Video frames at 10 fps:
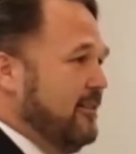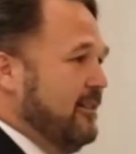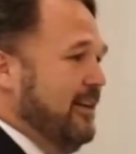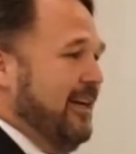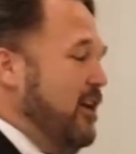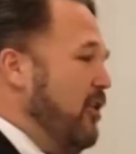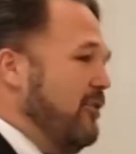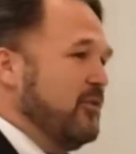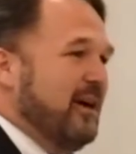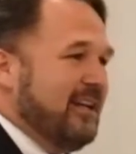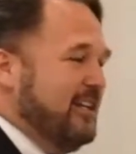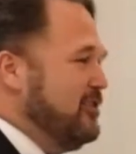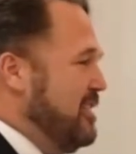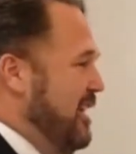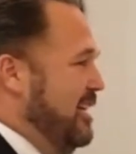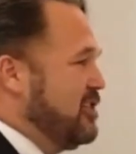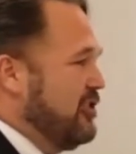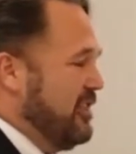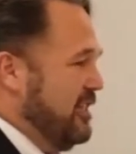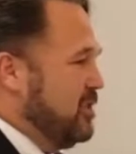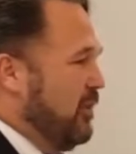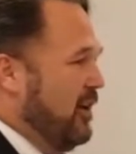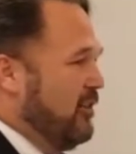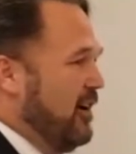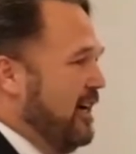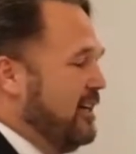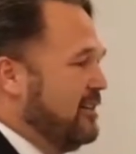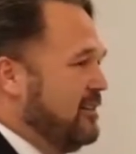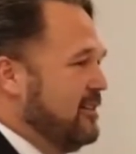And I know everybody knows the answer to this part, right?